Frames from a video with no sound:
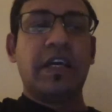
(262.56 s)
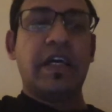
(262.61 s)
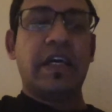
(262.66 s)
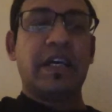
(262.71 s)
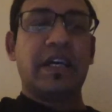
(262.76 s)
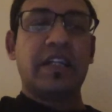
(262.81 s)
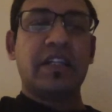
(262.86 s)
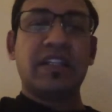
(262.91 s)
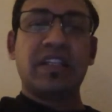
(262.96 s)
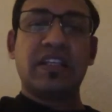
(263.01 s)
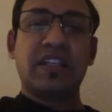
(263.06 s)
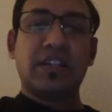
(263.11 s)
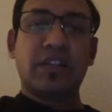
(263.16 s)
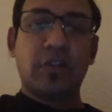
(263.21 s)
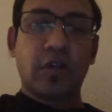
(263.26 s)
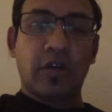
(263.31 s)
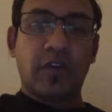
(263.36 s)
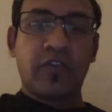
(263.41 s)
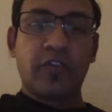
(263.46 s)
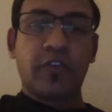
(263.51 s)
And then,
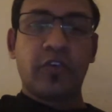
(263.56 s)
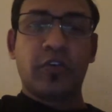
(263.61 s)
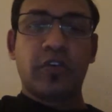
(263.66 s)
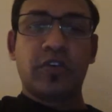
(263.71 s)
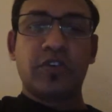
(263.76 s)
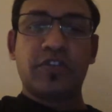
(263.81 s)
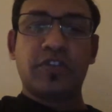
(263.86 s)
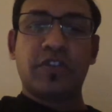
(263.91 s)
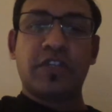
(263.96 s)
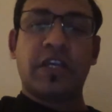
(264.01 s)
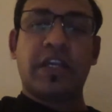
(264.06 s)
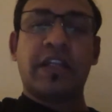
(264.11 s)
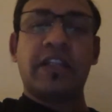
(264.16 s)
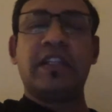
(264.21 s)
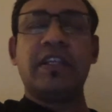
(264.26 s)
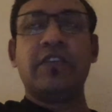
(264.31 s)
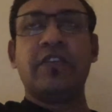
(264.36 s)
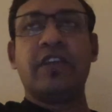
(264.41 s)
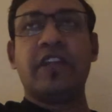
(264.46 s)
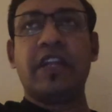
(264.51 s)
of course, at
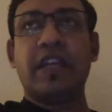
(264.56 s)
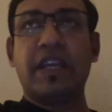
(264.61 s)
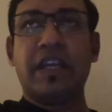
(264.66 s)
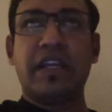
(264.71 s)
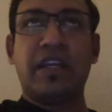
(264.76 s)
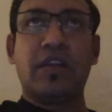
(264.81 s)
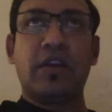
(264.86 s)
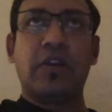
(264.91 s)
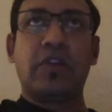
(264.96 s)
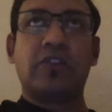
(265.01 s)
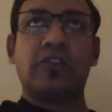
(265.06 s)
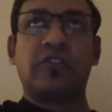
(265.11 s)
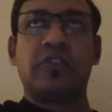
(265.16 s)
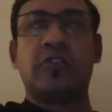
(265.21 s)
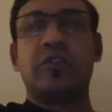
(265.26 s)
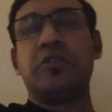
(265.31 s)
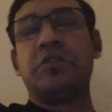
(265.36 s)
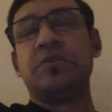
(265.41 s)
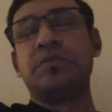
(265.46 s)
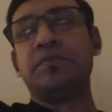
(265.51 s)
the very end,
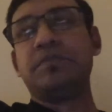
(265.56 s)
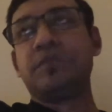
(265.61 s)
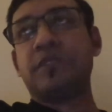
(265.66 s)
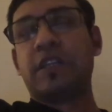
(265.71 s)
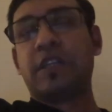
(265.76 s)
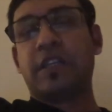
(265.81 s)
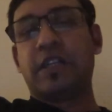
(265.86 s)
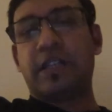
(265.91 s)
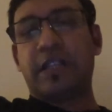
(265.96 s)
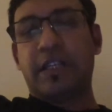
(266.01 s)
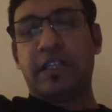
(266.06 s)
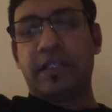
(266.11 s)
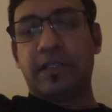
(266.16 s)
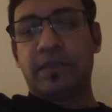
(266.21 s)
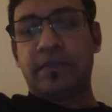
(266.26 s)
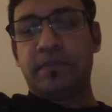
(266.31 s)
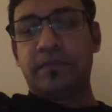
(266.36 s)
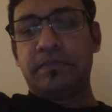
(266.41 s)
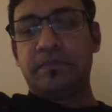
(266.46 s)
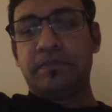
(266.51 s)
also,
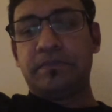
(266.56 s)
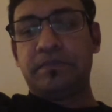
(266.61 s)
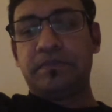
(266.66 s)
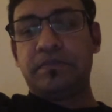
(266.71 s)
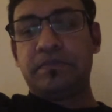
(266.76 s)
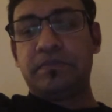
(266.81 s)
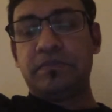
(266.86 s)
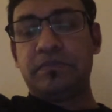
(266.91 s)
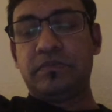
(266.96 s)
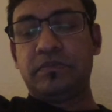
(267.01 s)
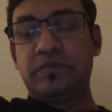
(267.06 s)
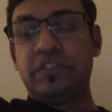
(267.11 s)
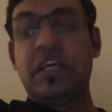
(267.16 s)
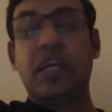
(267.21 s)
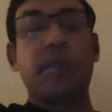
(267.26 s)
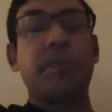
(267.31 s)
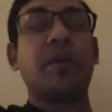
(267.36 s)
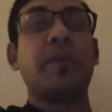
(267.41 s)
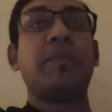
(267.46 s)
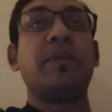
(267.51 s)
um, there
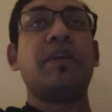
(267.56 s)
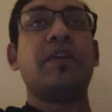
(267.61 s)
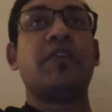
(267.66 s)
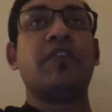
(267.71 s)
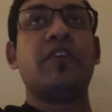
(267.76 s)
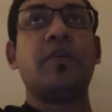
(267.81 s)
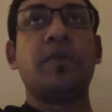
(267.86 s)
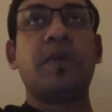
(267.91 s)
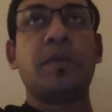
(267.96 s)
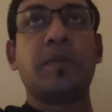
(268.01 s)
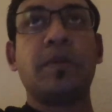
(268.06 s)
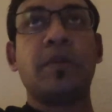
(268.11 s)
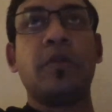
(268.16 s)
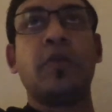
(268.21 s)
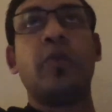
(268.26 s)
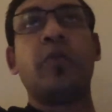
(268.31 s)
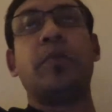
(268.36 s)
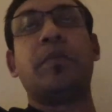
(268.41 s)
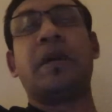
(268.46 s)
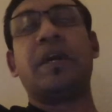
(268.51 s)
may be a few people
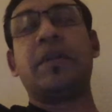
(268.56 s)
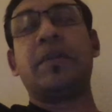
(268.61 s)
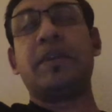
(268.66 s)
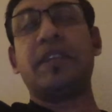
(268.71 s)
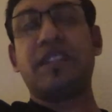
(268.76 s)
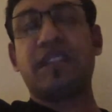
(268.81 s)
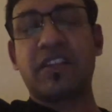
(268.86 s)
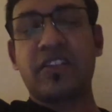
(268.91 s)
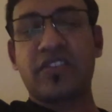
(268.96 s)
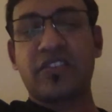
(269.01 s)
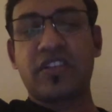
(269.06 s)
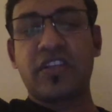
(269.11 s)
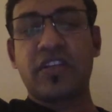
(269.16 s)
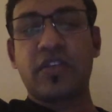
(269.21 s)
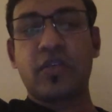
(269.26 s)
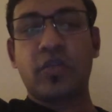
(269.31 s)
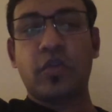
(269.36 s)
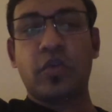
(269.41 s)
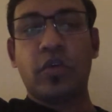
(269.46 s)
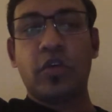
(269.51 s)
who might be interested
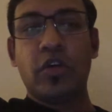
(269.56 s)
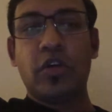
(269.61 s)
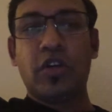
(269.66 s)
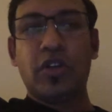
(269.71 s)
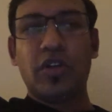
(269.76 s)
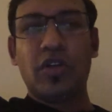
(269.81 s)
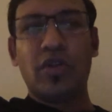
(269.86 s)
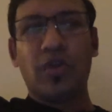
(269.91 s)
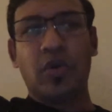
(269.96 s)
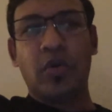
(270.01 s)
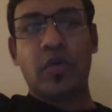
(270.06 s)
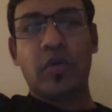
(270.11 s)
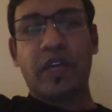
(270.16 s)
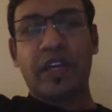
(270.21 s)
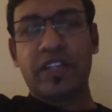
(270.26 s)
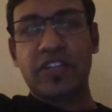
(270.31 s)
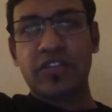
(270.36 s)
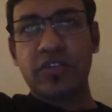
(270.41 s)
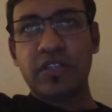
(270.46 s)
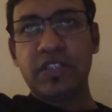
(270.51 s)
to know
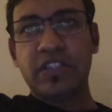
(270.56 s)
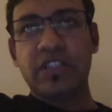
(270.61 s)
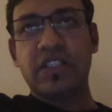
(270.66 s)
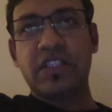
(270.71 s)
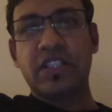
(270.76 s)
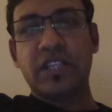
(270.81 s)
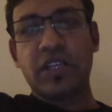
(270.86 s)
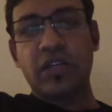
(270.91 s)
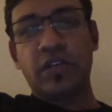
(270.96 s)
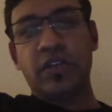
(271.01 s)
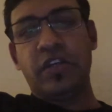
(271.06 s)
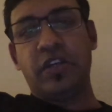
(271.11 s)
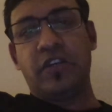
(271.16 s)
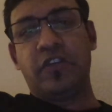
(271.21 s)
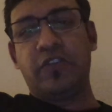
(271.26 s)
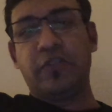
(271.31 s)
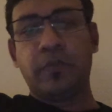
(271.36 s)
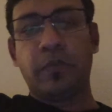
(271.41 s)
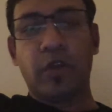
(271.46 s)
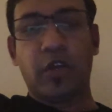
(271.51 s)
actually the theory
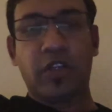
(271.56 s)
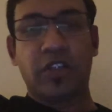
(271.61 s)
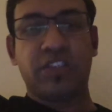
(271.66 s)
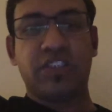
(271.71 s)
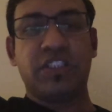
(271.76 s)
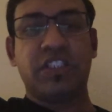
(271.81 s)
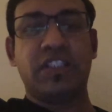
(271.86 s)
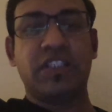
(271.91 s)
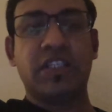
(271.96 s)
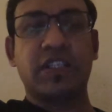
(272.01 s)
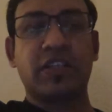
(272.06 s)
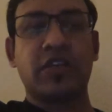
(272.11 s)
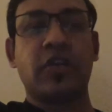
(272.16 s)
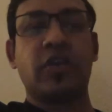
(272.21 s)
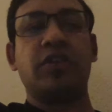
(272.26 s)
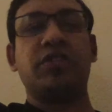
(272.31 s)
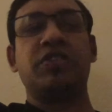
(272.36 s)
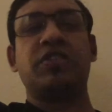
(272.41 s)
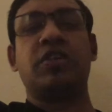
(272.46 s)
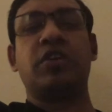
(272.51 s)
of blockchain
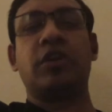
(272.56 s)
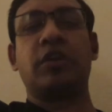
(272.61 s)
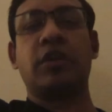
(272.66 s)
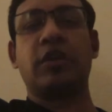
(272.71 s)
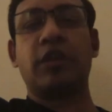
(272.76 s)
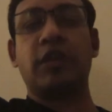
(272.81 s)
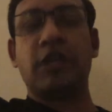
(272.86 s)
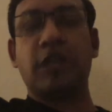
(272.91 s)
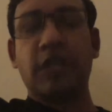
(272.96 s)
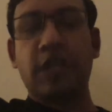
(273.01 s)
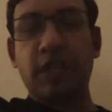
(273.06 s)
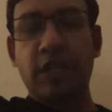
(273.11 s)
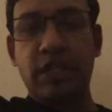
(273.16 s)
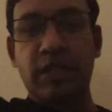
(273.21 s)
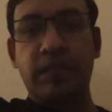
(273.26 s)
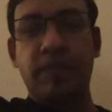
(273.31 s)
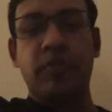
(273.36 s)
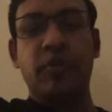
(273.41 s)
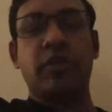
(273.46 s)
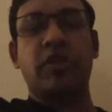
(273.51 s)
technology or
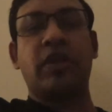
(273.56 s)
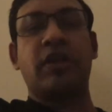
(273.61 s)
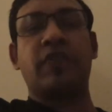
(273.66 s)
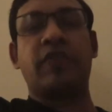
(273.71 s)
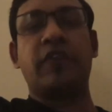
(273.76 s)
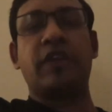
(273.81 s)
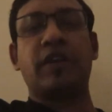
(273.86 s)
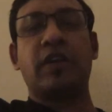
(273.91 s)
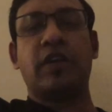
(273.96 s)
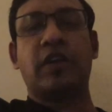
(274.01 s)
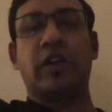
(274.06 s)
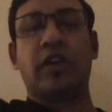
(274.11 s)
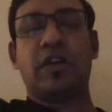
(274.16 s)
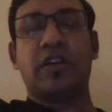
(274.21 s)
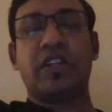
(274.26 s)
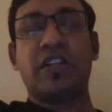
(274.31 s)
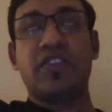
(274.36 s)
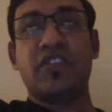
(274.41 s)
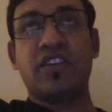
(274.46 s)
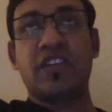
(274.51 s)
cryptography or
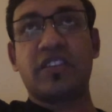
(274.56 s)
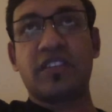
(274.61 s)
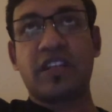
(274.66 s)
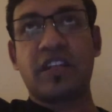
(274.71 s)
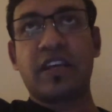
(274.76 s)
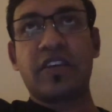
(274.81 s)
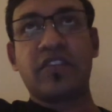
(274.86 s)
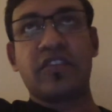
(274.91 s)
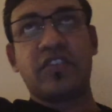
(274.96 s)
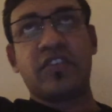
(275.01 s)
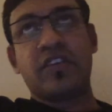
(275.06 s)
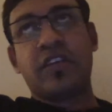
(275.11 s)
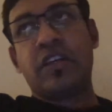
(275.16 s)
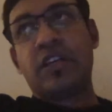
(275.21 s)
decentralized